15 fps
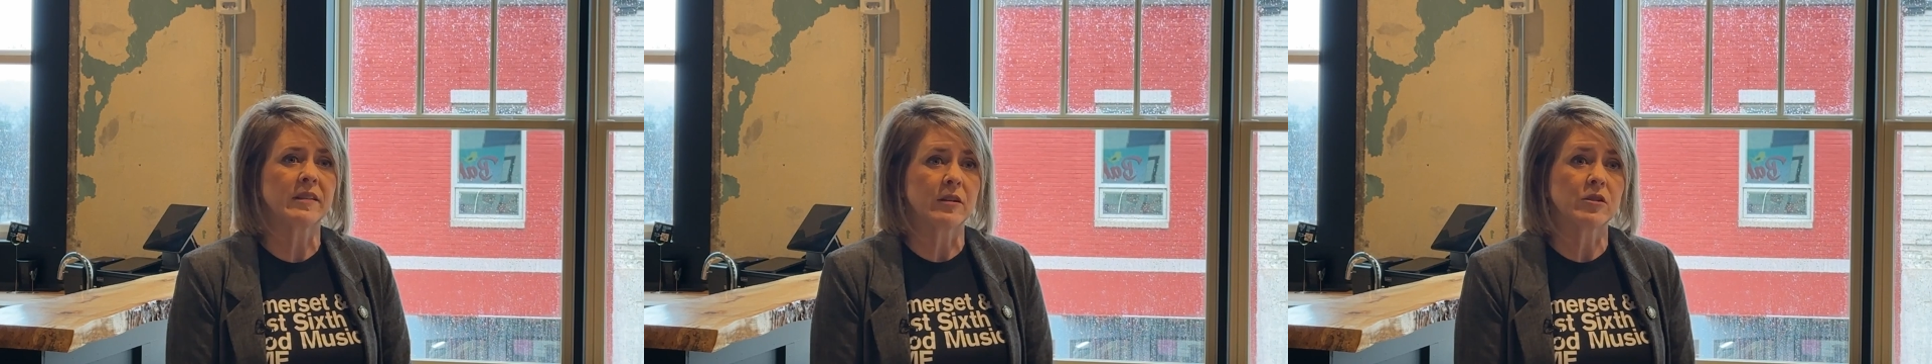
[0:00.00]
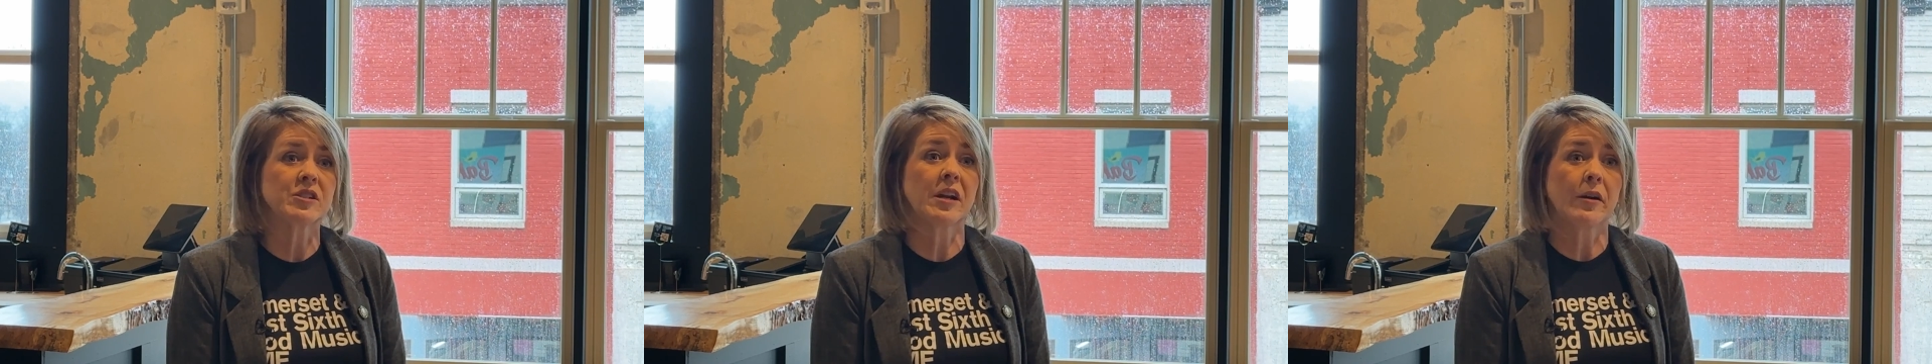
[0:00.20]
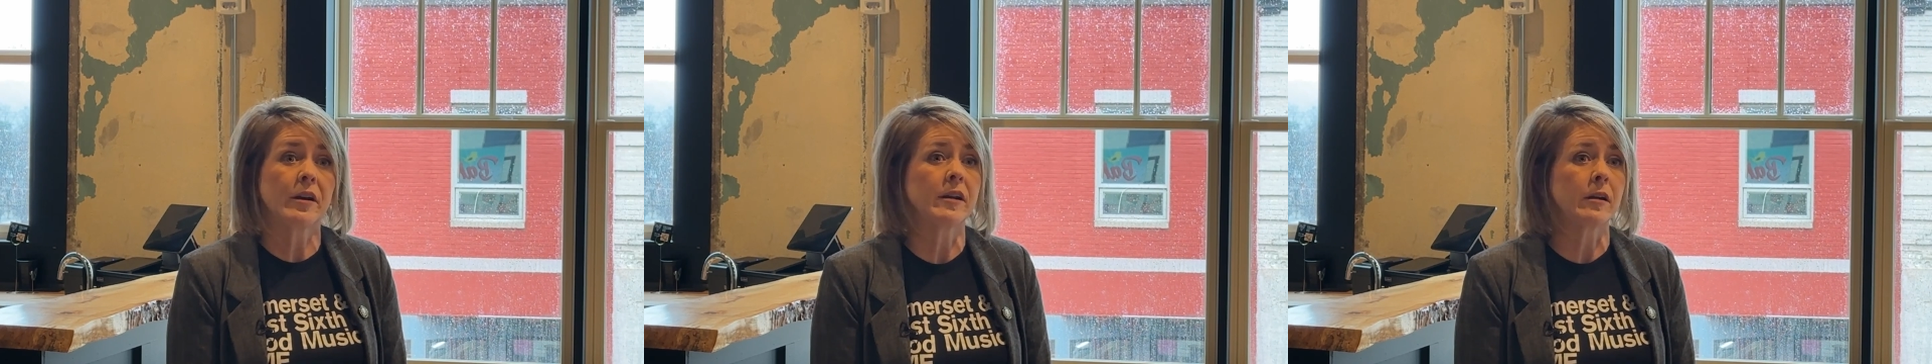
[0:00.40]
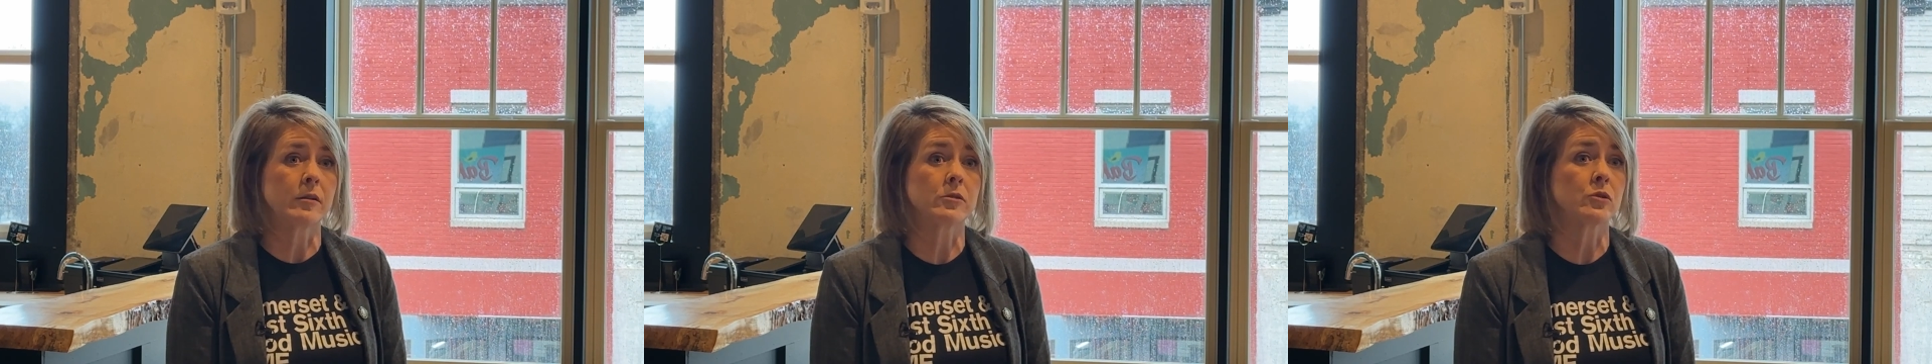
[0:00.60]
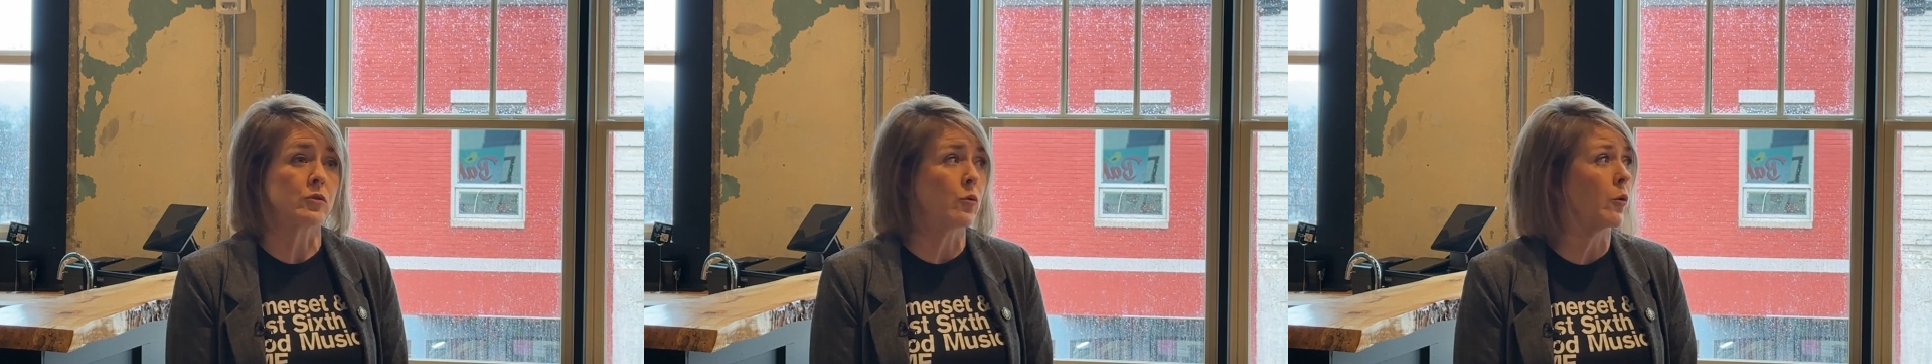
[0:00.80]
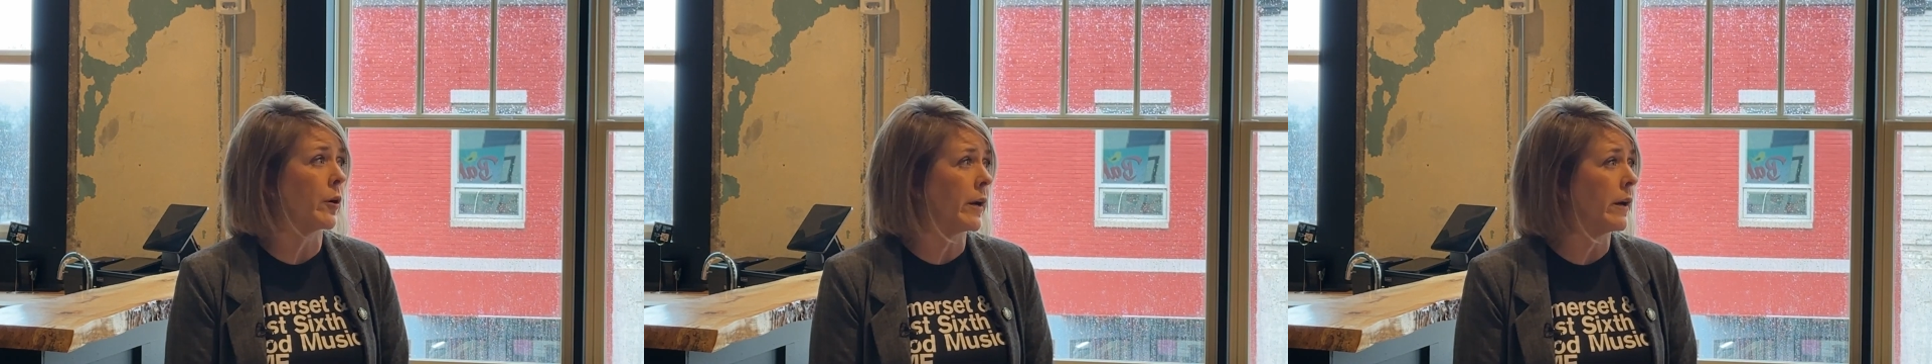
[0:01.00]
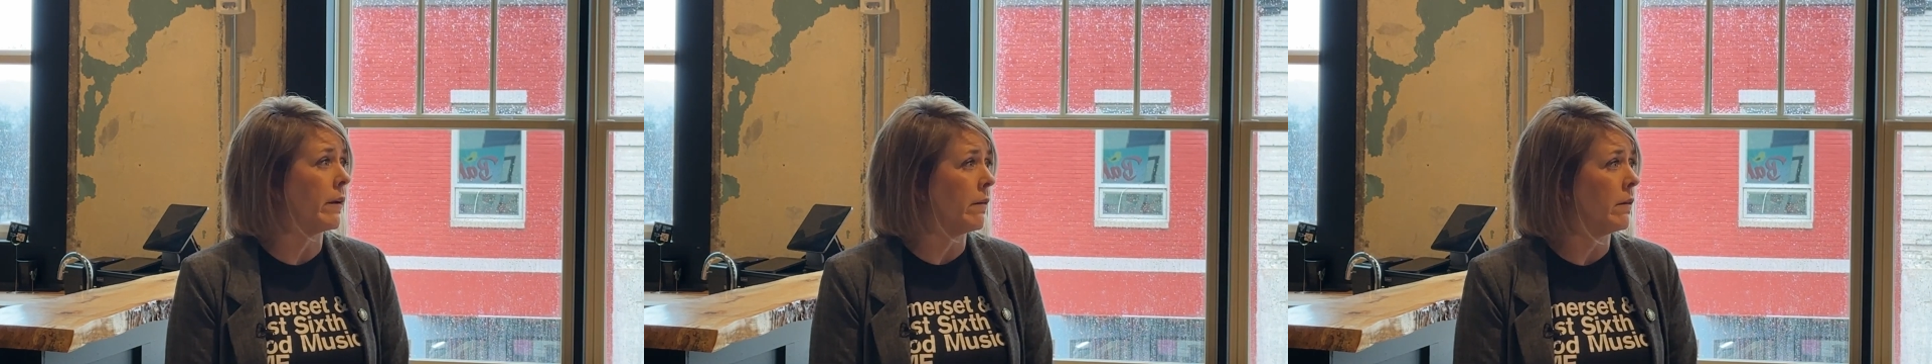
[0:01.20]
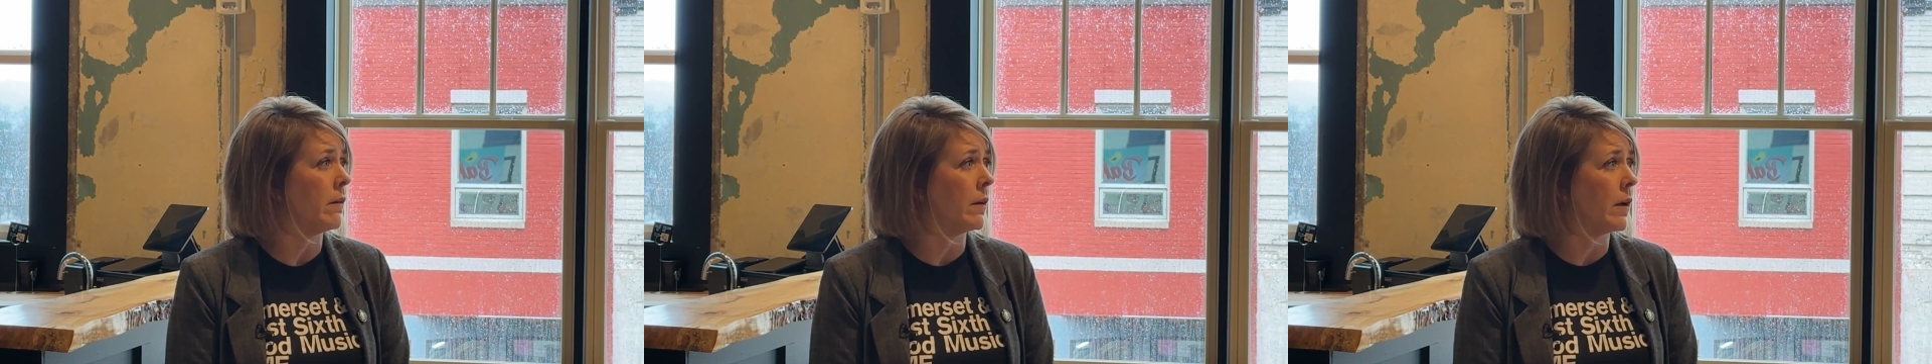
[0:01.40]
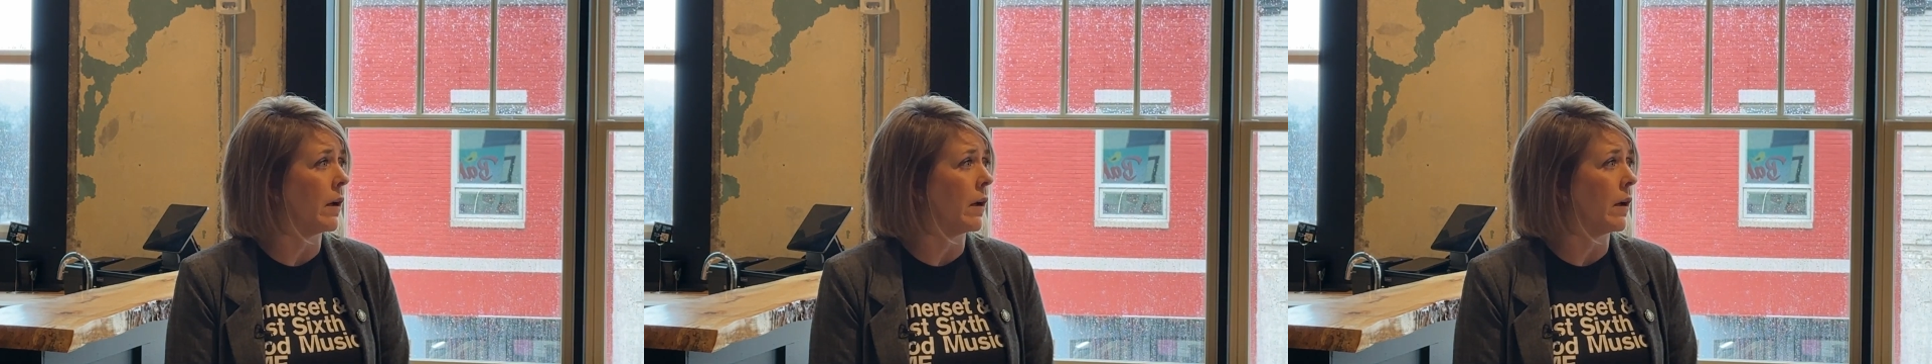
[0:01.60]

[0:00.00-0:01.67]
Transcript: that they're sharing our story.